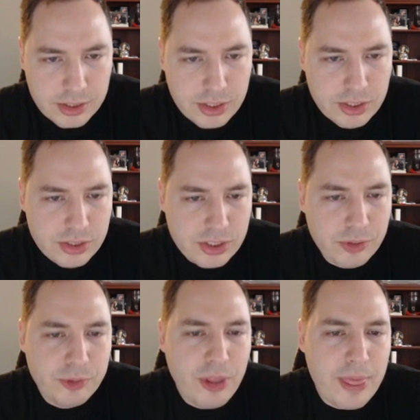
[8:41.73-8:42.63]
So
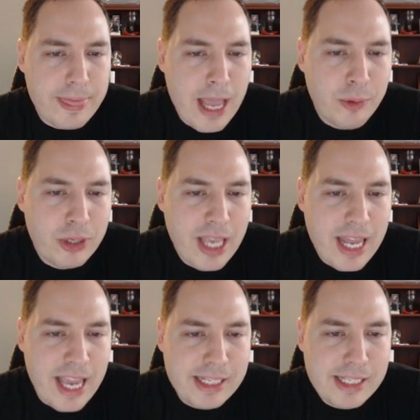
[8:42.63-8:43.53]
now we'll get a
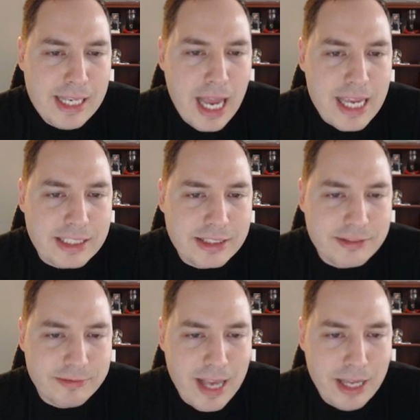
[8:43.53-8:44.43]
nice
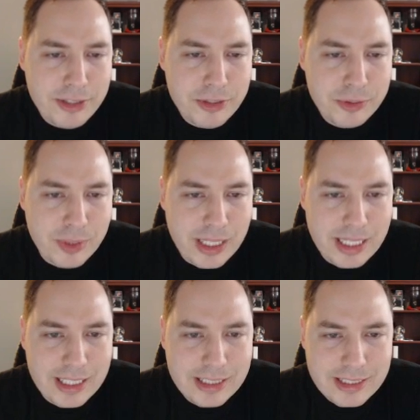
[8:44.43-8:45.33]
value
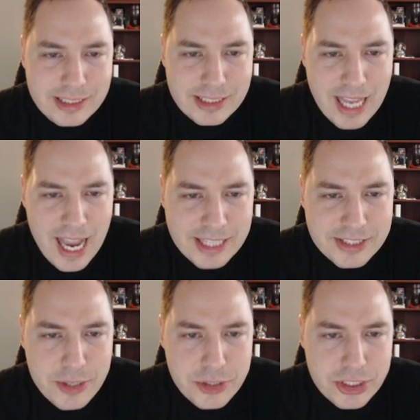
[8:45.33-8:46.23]

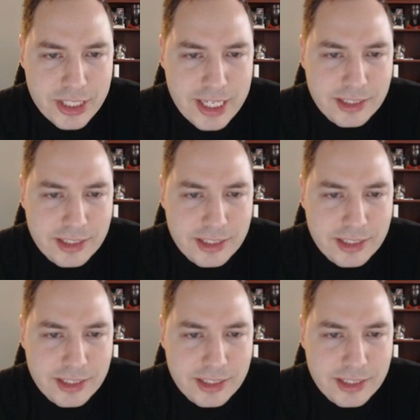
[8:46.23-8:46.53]
Executioner here,